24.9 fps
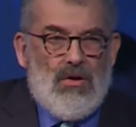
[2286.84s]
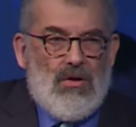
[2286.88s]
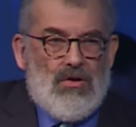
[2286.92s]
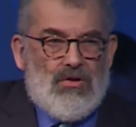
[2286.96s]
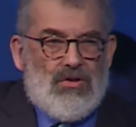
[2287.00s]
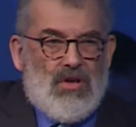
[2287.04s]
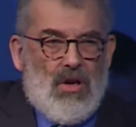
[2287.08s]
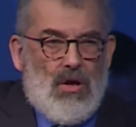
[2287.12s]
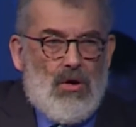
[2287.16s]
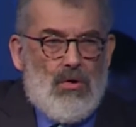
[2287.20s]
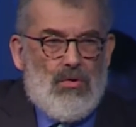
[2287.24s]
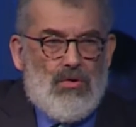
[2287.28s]

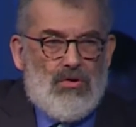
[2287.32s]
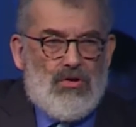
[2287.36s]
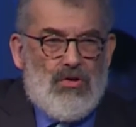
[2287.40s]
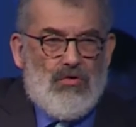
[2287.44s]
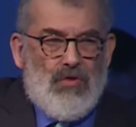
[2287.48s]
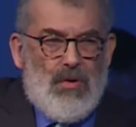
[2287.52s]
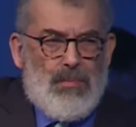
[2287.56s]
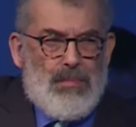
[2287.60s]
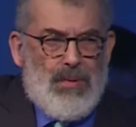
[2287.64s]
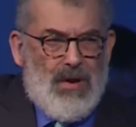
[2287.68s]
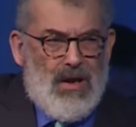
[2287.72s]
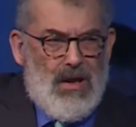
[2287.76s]
So to
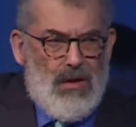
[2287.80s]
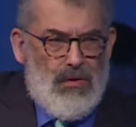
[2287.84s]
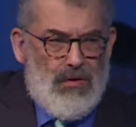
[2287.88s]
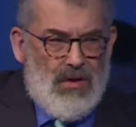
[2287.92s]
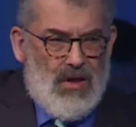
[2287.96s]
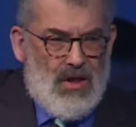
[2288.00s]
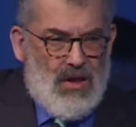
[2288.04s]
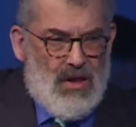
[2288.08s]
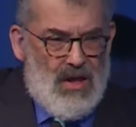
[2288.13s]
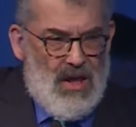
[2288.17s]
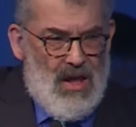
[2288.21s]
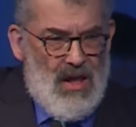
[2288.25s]
repeat the
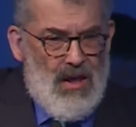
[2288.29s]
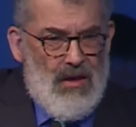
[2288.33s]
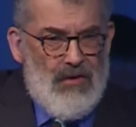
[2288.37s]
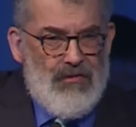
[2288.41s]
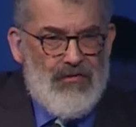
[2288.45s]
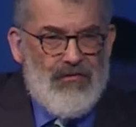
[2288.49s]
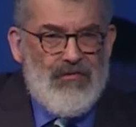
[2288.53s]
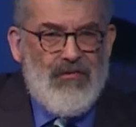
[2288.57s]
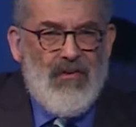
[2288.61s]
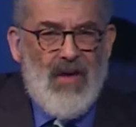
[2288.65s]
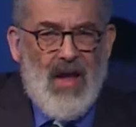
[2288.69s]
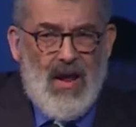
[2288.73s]
key
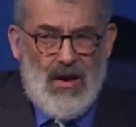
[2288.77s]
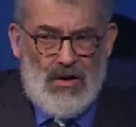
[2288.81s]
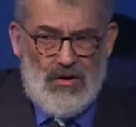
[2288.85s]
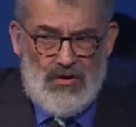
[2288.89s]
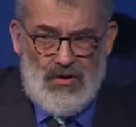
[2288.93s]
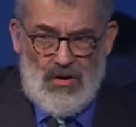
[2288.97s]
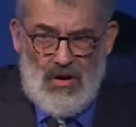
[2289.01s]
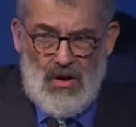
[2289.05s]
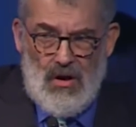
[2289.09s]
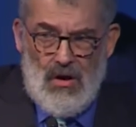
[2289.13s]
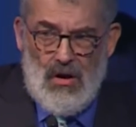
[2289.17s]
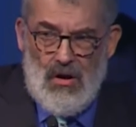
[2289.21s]

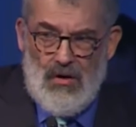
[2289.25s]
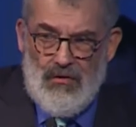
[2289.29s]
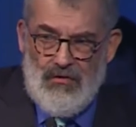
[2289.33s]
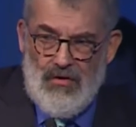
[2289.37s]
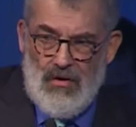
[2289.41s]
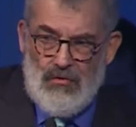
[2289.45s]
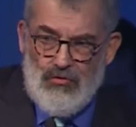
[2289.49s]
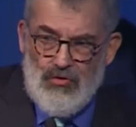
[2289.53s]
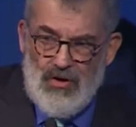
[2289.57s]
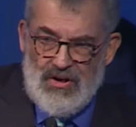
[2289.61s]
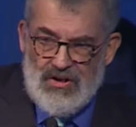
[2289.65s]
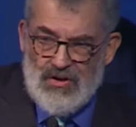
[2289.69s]
factor of
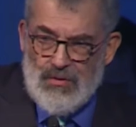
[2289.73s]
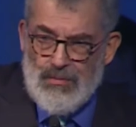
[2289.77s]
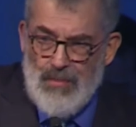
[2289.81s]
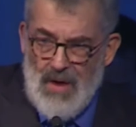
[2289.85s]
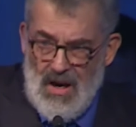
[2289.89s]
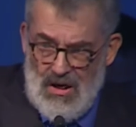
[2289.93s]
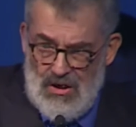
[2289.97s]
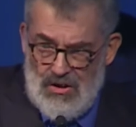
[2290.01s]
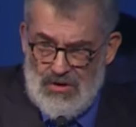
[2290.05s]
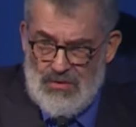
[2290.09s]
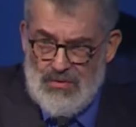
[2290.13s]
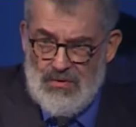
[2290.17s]
a risk
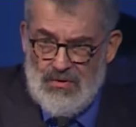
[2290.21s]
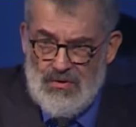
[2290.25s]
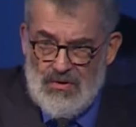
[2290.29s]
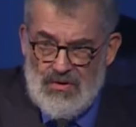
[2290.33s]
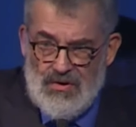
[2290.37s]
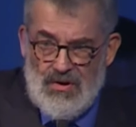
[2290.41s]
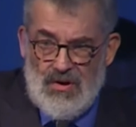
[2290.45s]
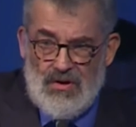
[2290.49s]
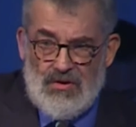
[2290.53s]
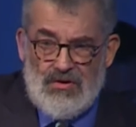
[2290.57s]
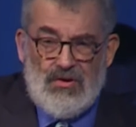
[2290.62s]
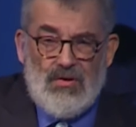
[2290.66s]
management
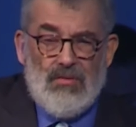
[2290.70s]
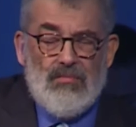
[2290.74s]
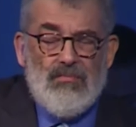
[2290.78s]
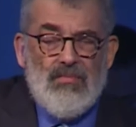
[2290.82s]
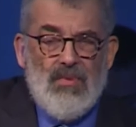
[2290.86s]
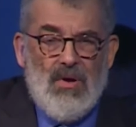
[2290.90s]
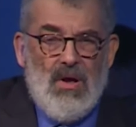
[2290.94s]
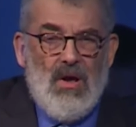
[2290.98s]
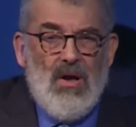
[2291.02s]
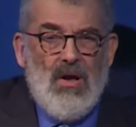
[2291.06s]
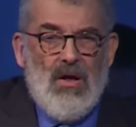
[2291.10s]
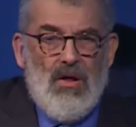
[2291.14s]
system,
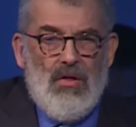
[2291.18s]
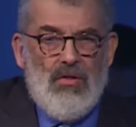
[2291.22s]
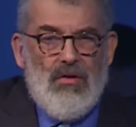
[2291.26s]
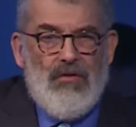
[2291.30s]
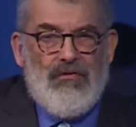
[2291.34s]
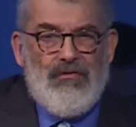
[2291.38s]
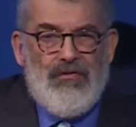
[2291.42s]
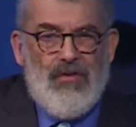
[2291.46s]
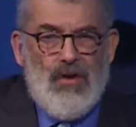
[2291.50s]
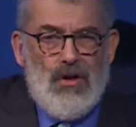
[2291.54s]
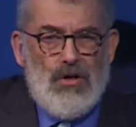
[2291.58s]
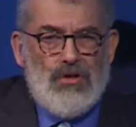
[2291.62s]
the
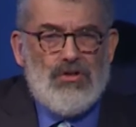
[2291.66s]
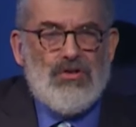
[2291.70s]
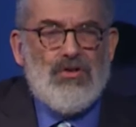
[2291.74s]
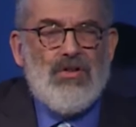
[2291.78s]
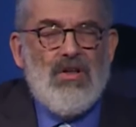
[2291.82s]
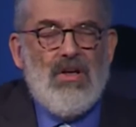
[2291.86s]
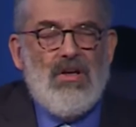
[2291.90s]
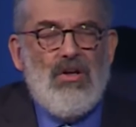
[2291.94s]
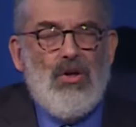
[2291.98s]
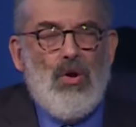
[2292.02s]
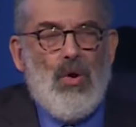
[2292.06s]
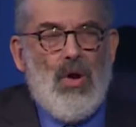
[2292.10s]
first
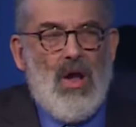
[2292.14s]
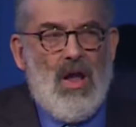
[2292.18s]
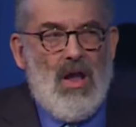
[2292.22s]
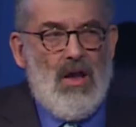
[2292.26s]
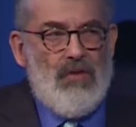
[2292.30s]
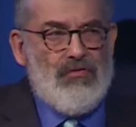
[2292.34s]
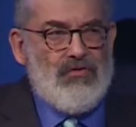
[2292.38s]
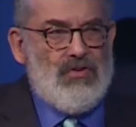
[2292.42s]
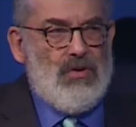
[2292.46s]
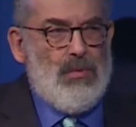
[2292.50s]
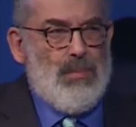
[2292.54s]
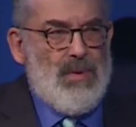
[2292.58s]
thing you
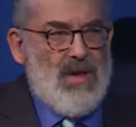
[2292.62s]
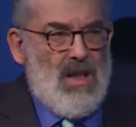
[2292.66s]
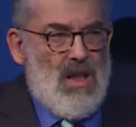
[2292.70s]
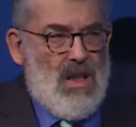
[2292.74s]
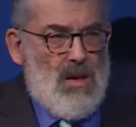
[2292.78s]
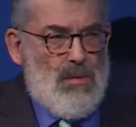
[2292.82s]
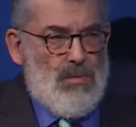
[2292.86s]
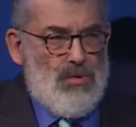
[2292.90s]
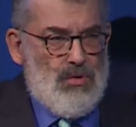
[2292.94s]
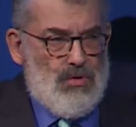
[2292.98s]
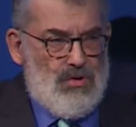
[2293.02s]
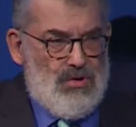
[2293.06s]
have to be
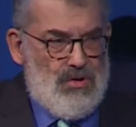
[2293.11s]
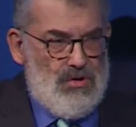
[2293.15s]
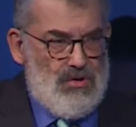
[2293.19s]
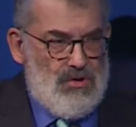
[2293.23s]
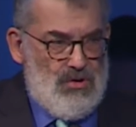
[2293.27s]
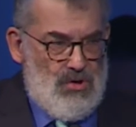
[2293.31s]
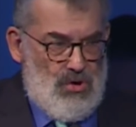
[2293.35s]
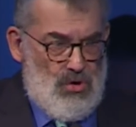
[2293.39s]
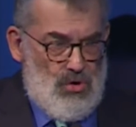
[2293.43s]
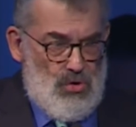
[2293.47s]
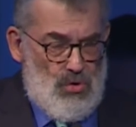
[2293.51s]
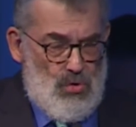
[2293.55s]
able to
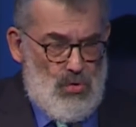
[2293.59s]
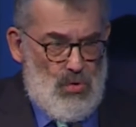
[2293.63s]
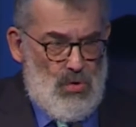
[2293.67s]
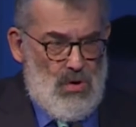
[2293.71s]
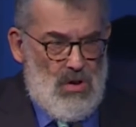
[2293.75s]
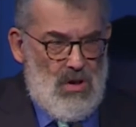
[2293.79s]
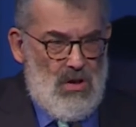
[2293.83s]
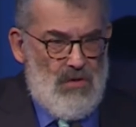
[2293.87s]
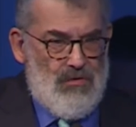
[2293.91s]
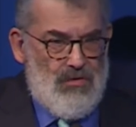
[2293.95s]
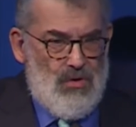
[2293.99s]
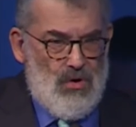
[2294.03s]
do
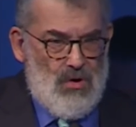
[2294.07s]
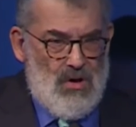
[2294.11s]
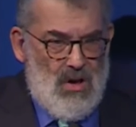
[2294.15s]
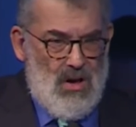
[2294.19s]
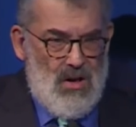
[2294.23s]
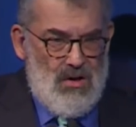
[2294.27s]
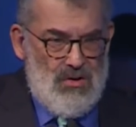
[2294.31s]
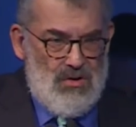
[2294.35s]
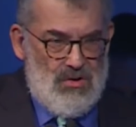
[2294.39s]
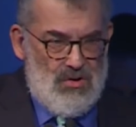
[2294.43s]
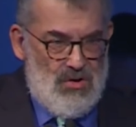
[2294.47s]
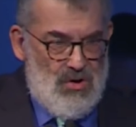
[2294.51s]
if you're
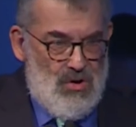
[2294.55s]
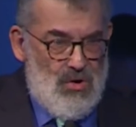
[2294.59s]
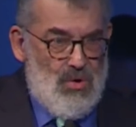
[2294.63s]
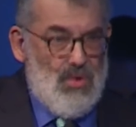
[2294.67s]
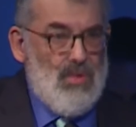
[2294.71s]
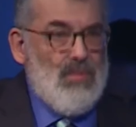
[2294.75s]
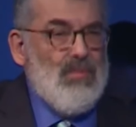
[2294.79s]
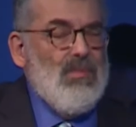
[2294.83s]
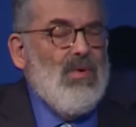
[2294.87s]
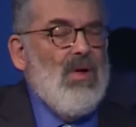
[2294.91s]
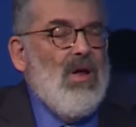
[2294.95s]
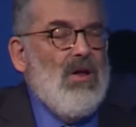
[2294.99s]
going to
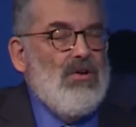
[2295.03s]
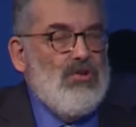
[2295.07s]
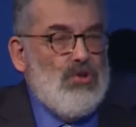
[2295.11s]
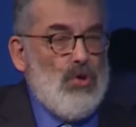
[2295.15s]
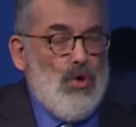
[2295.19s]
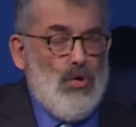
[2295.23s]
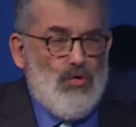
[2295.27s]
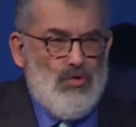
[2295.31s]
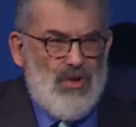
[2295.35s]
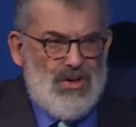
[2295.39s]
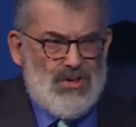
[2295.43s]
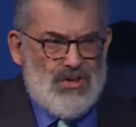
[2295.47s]

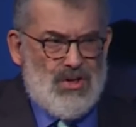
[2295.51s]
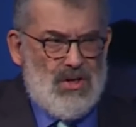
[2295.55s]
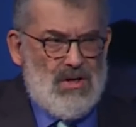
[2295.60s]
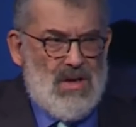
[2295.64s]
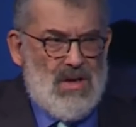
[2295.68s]
do a risk